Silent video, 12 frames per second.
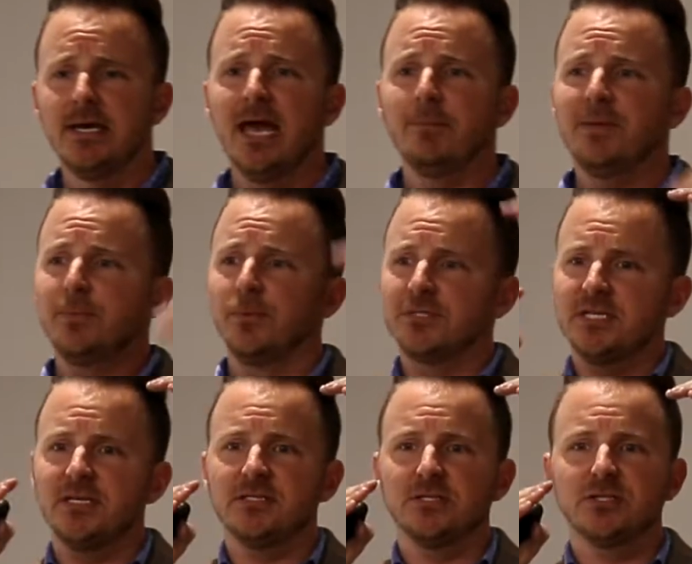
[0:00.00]
And people
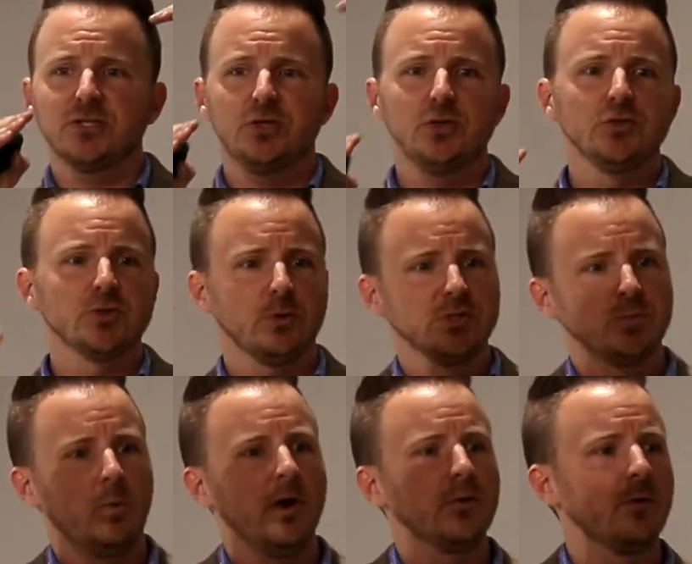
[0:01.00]
tend to skew towards
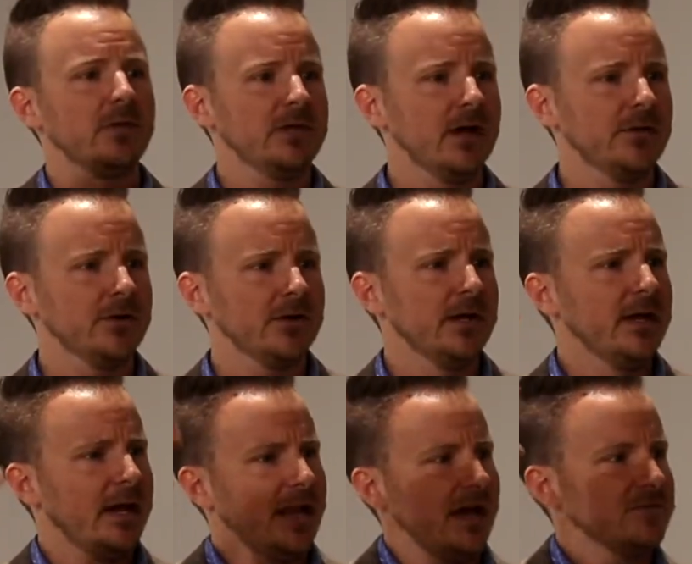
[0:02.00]
one or the other
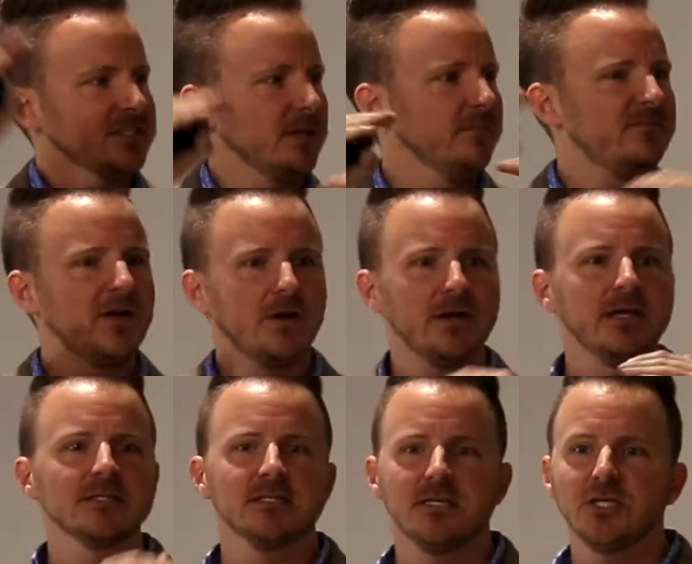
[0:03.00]
and have some
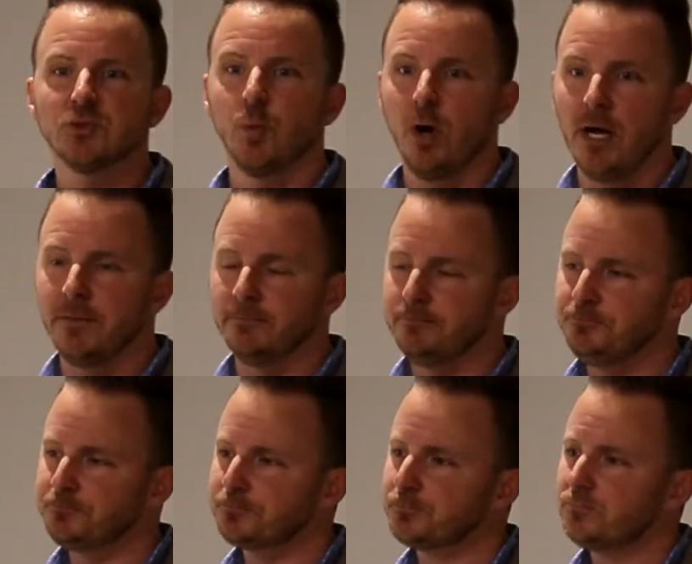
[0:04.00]
variance in each one.
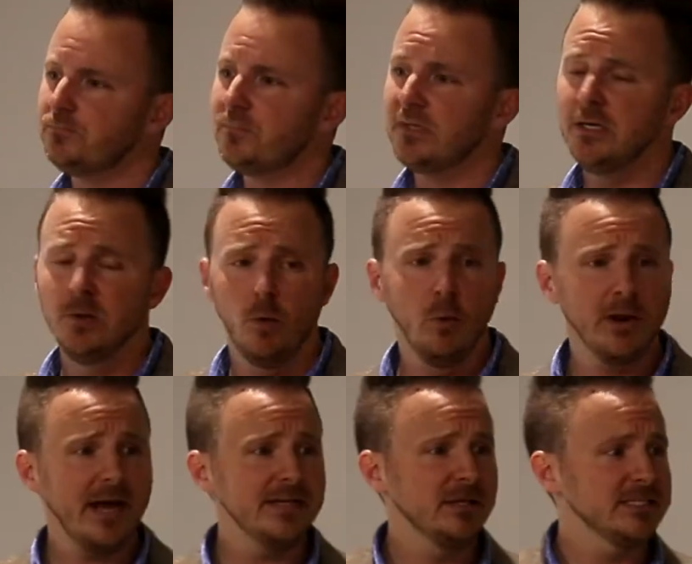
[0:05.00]
Well, what
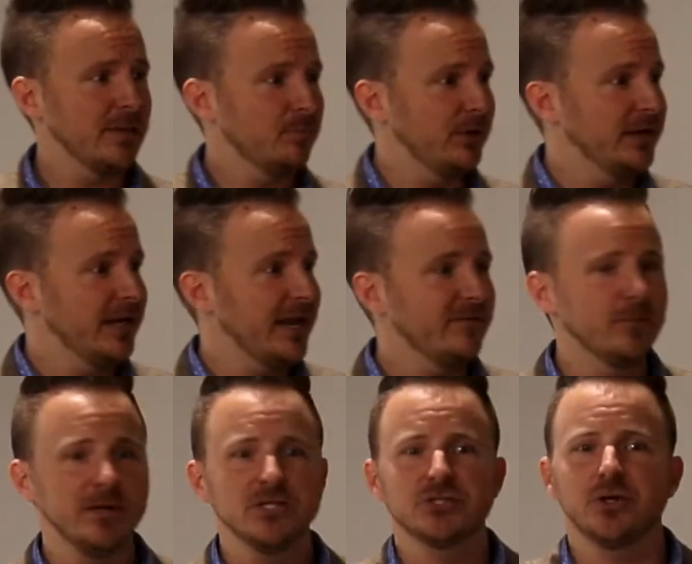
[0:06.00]
I did is I printed
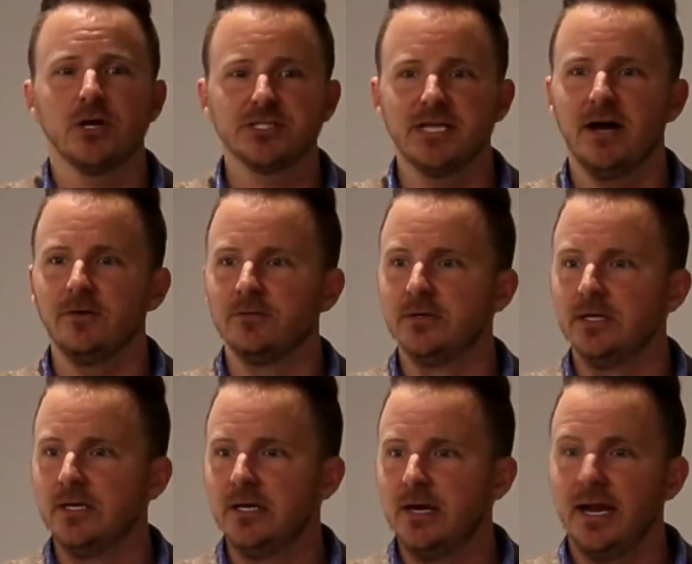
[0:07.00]
everybody's charts out,
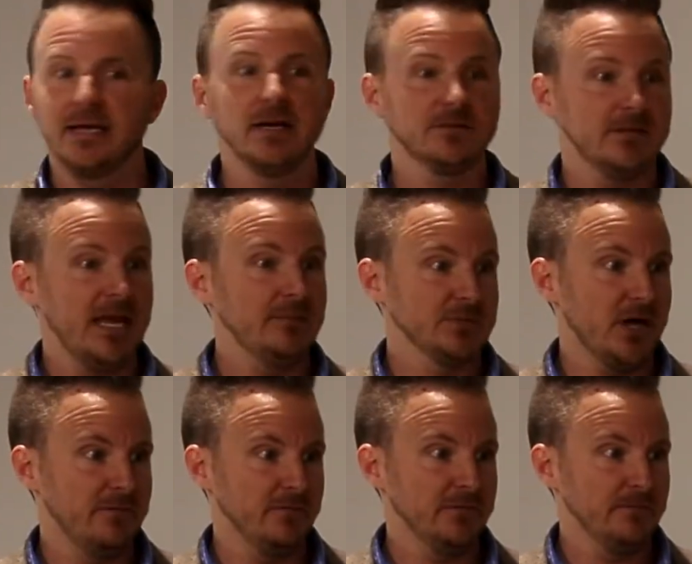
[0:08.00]
and I cut the names
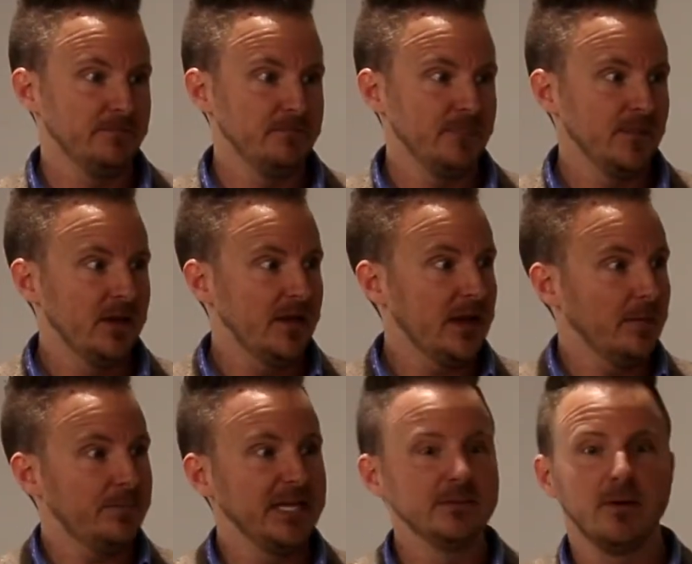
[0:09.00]
off of them. And then I
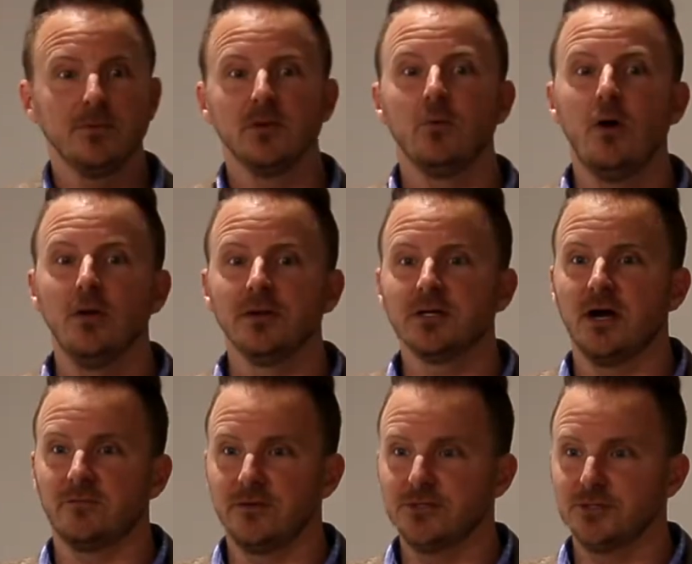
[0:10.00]
pinned them up on the wall in the
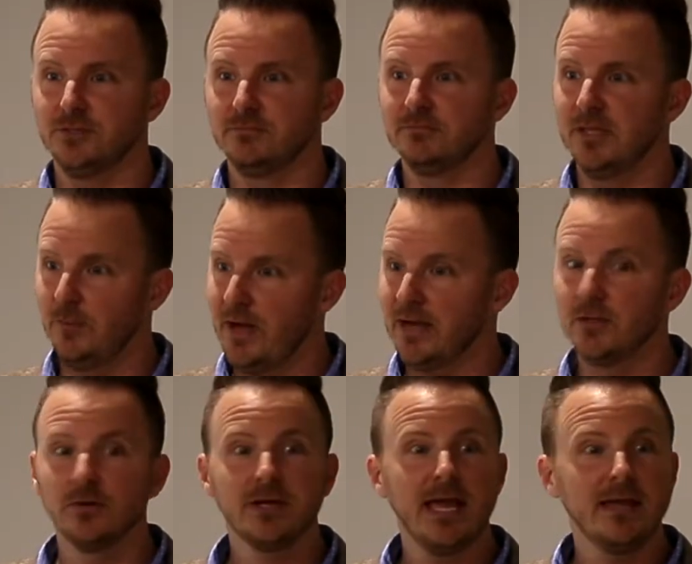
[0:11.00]
conference room. Then we had a
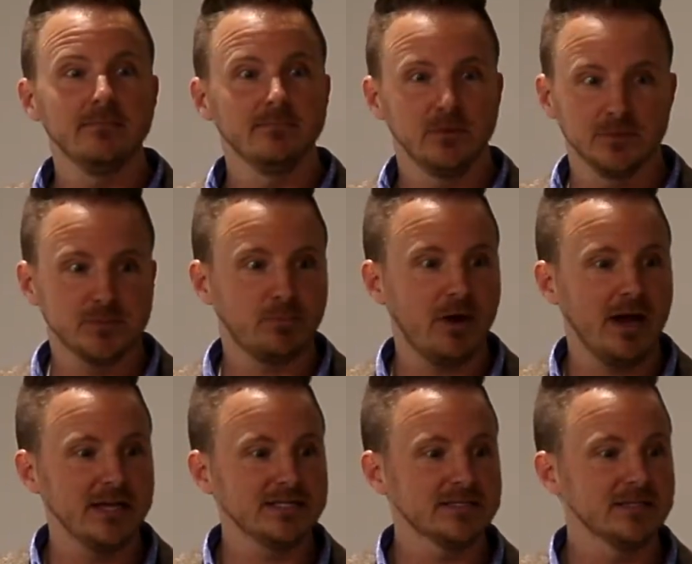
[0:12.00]
little game. There was a
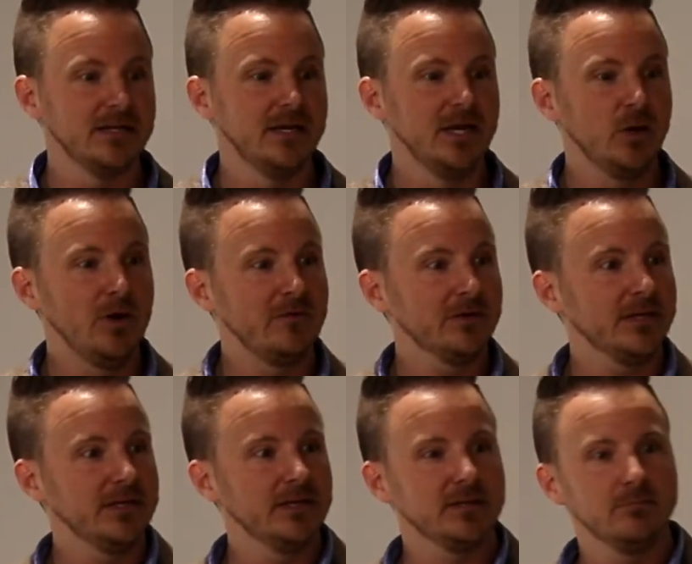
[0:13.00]
prize. Whoever
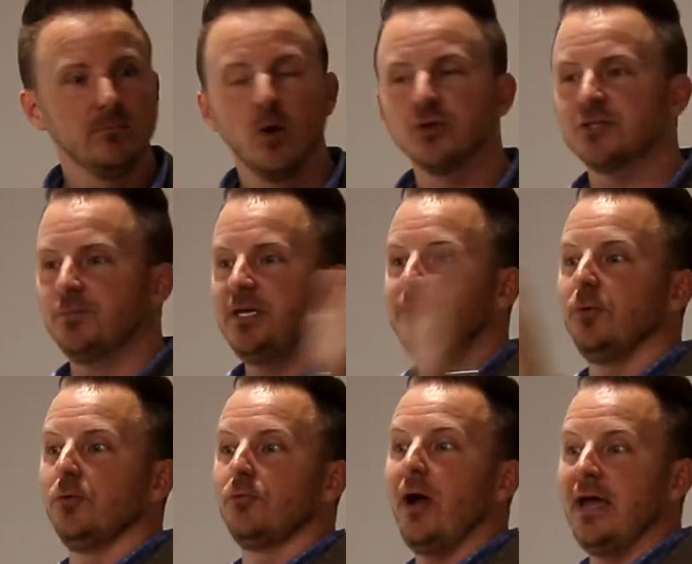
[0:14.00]
could get the most
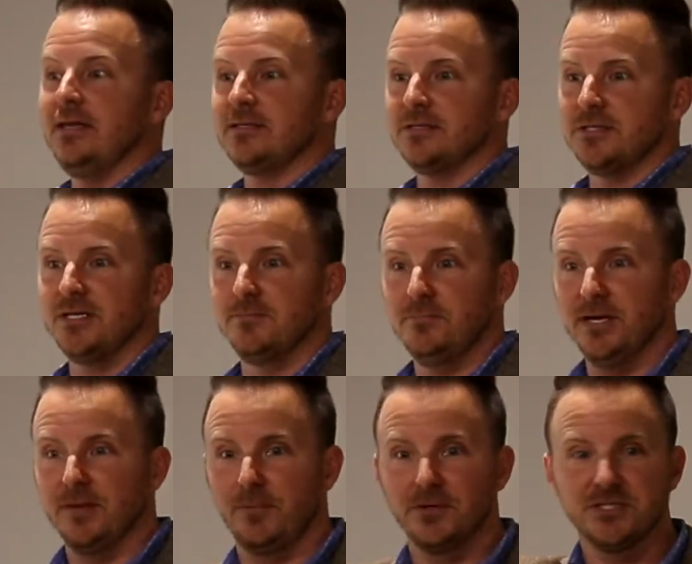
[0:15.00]
people right, so you had to pick
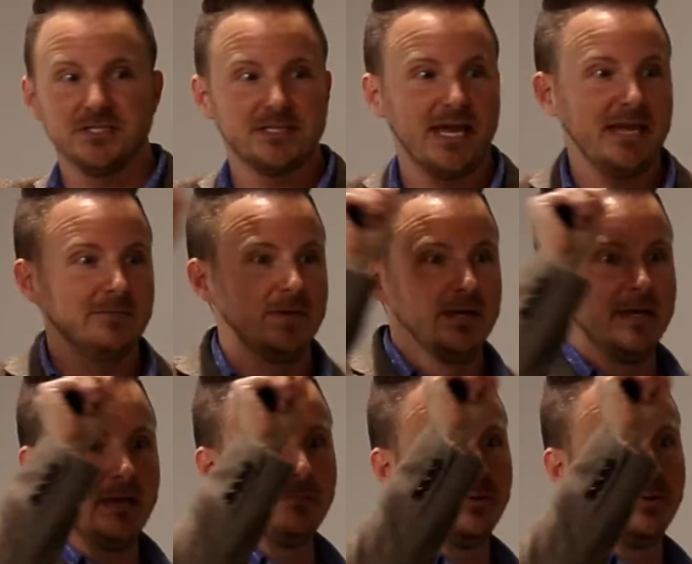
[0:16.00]
a person's name and